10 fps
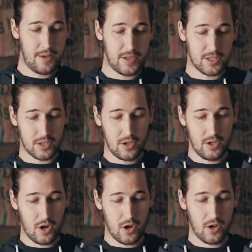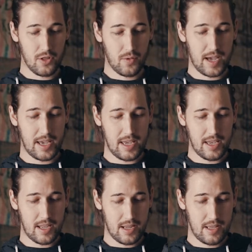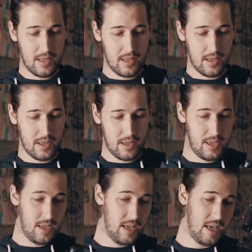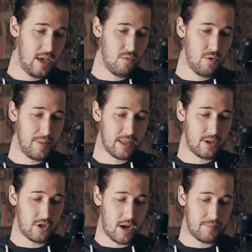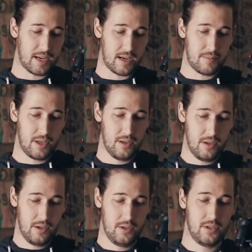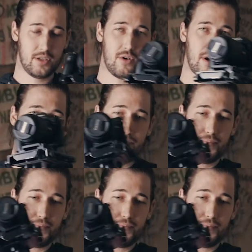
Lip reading: if it's all the way in, it will make the drop time slower.